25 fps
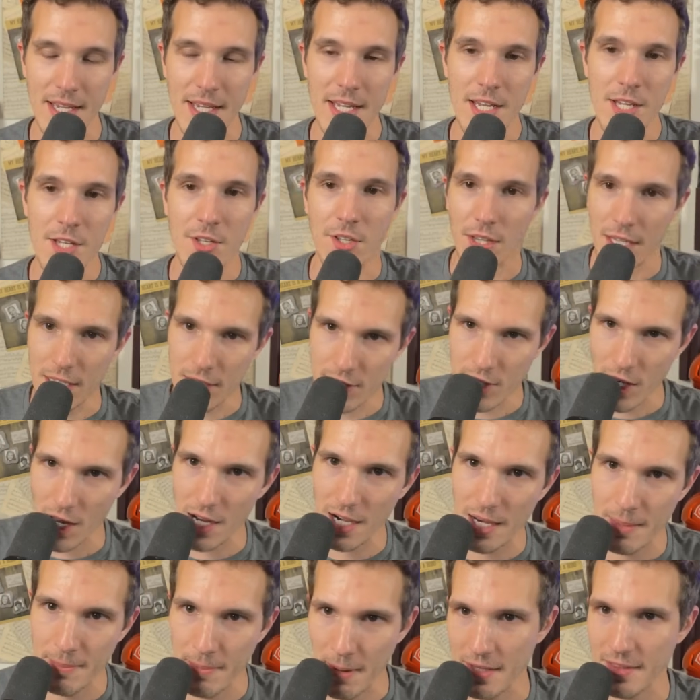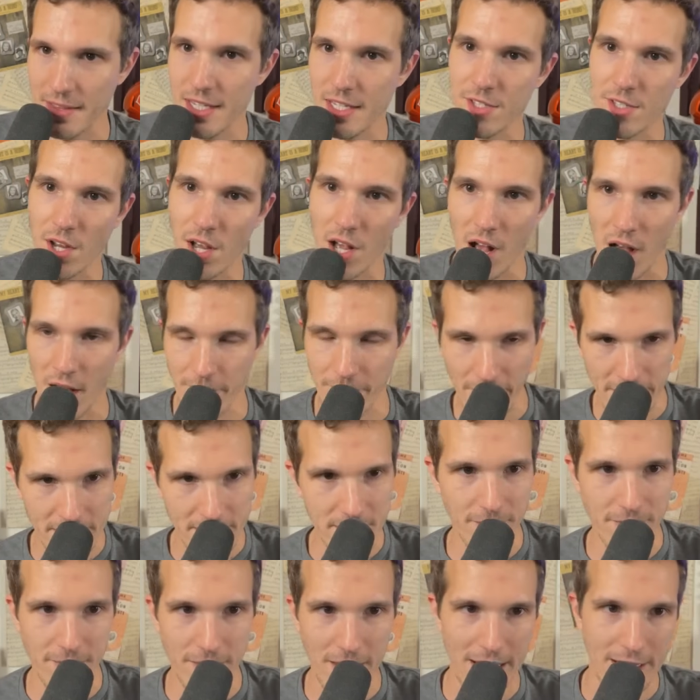So let's talk about this
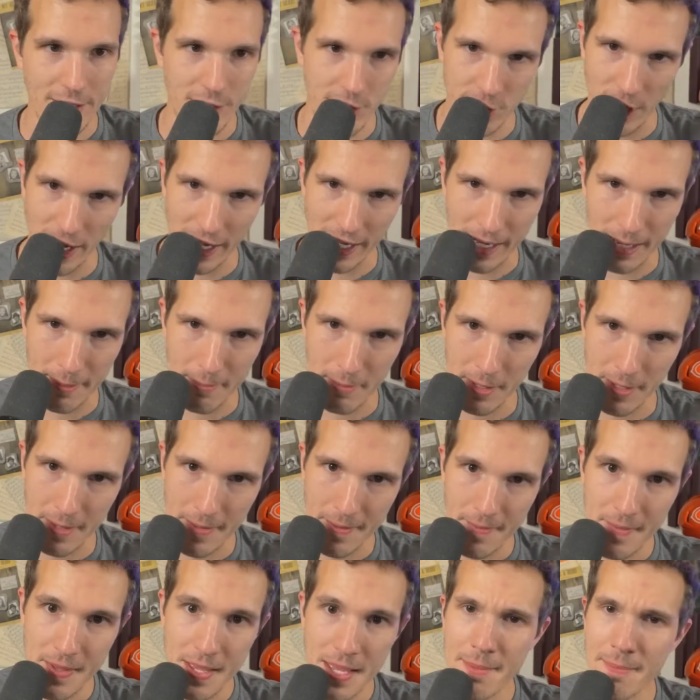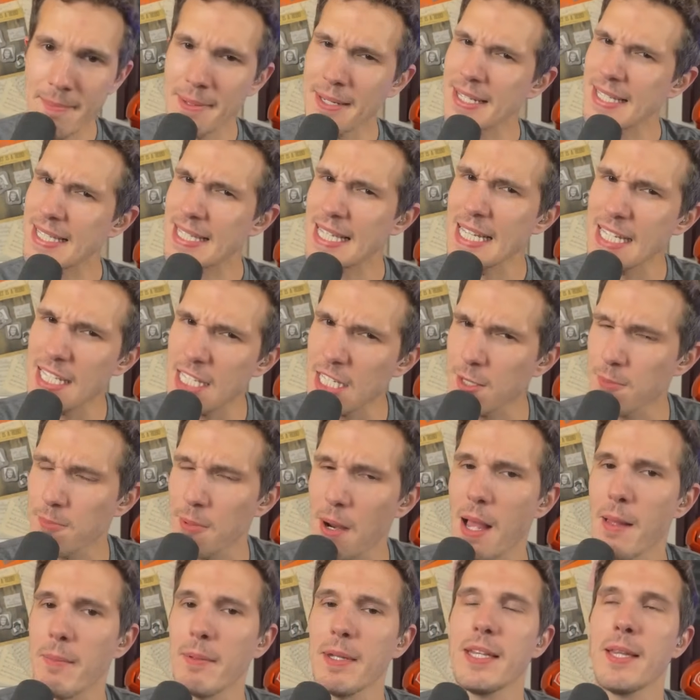offensive line shakeup, because this is
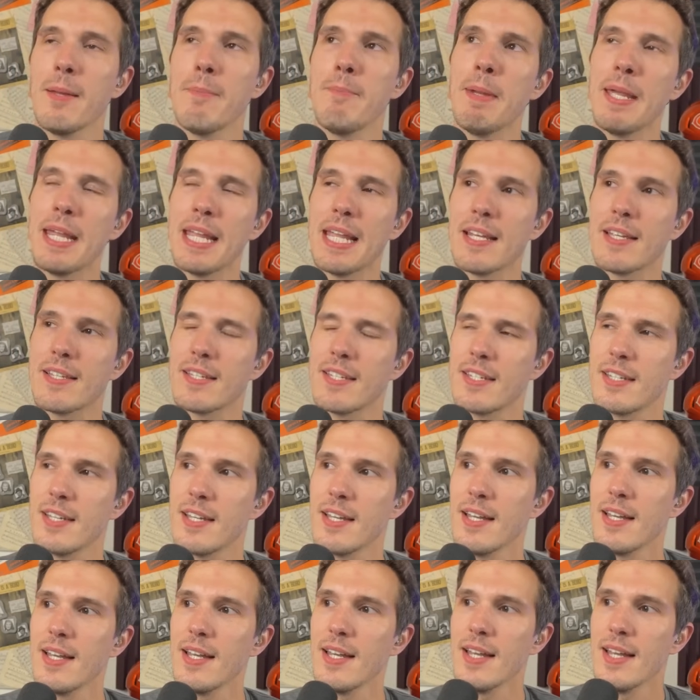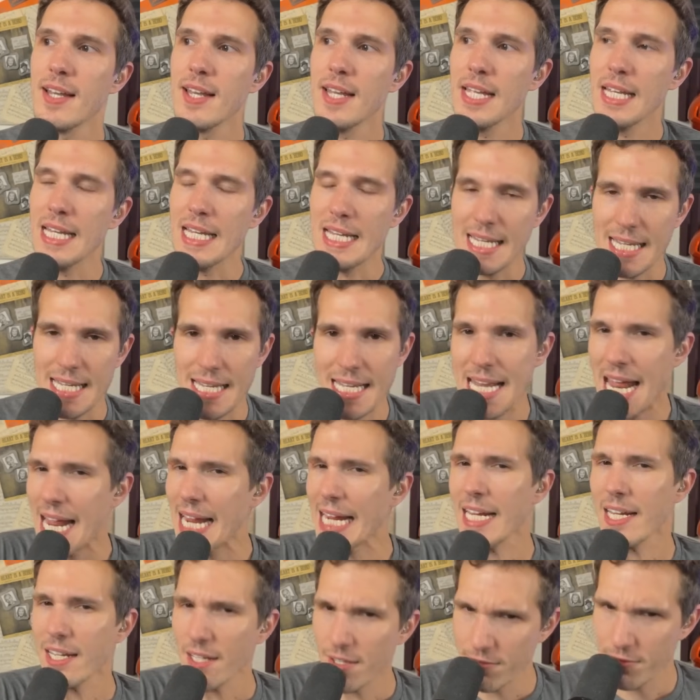probably the biggest
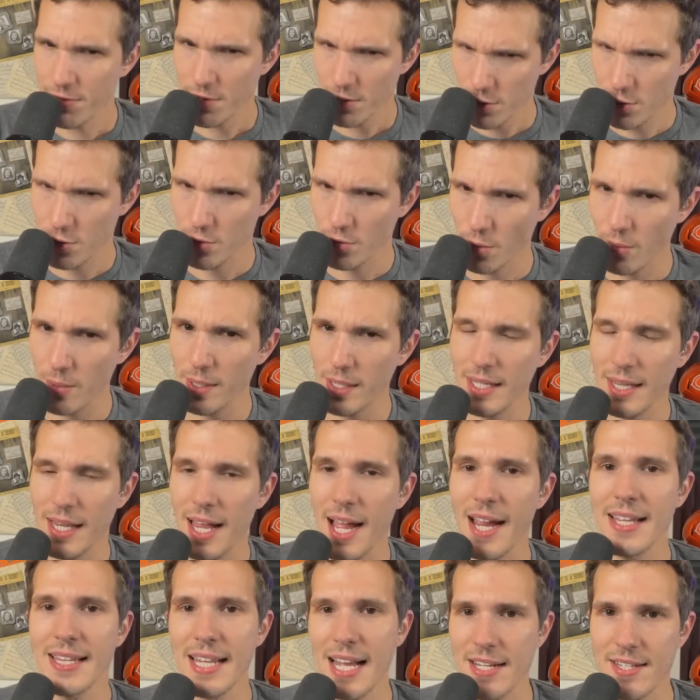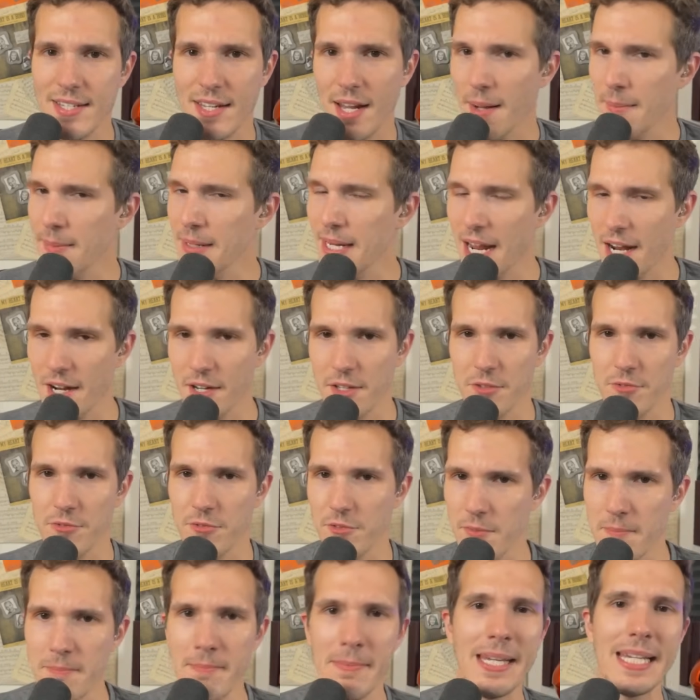negative storyline that's coming out of
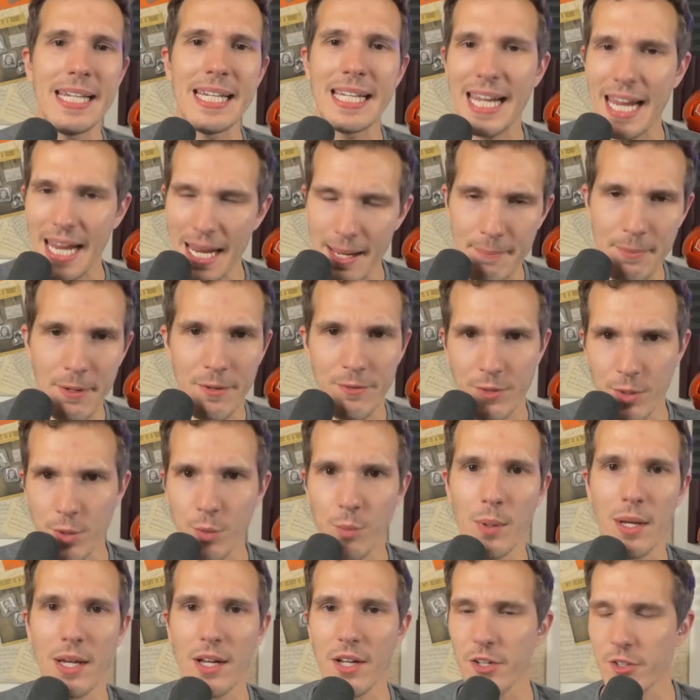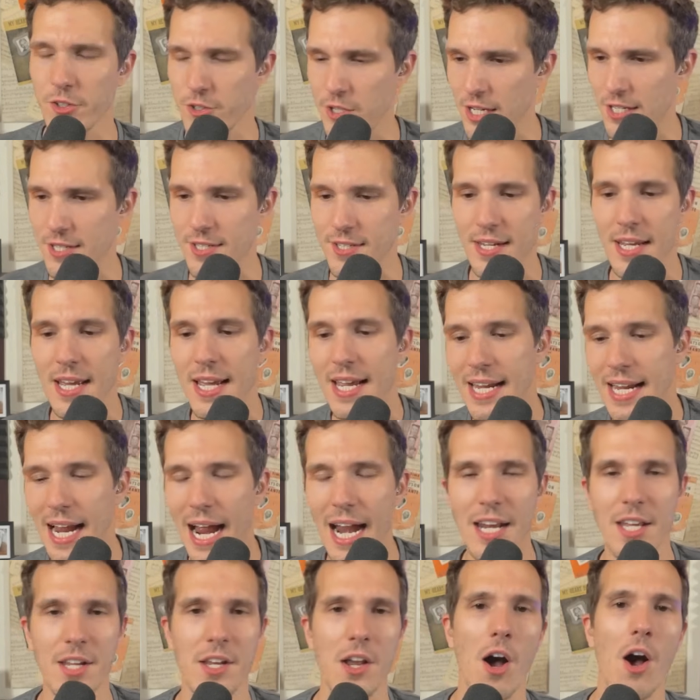minicamp, if you will, just kind
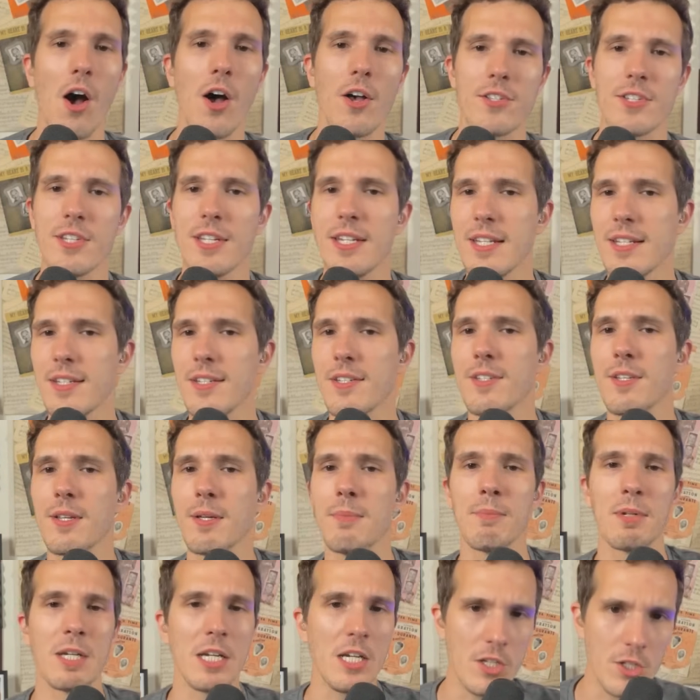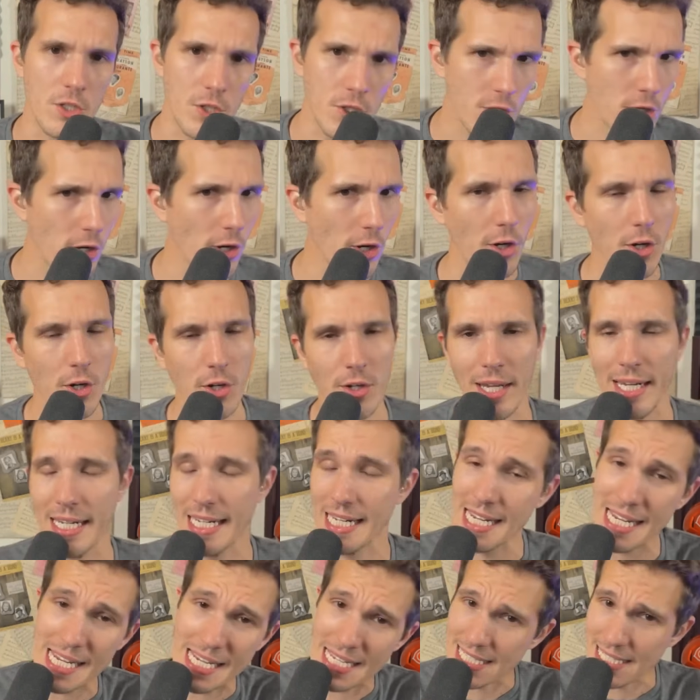of causing some concern. Like,
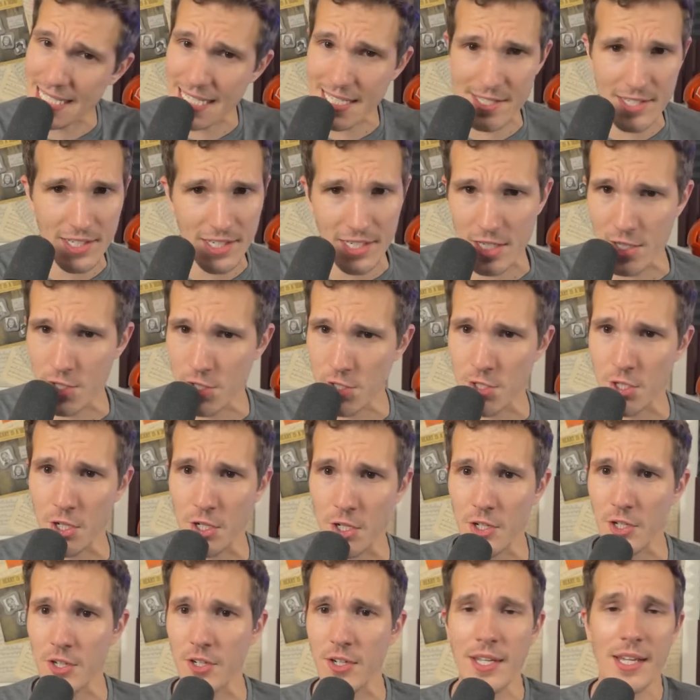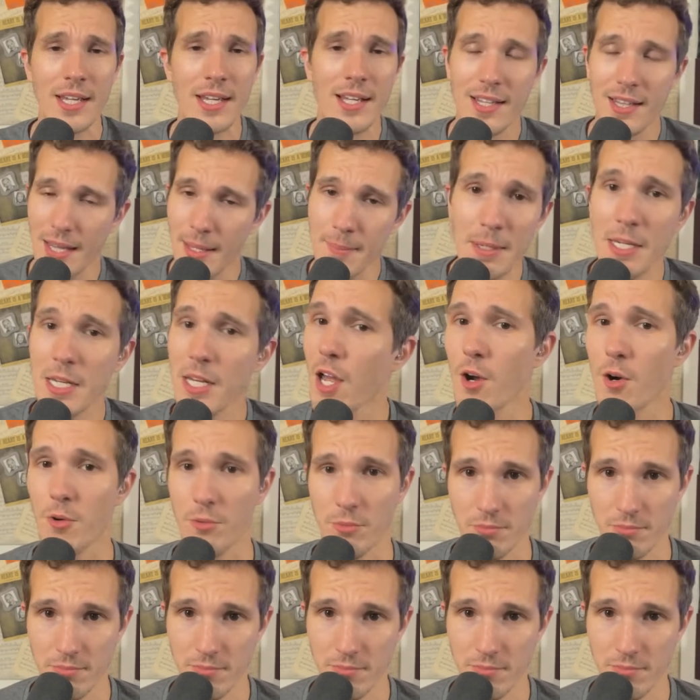is this a concern? Let me know.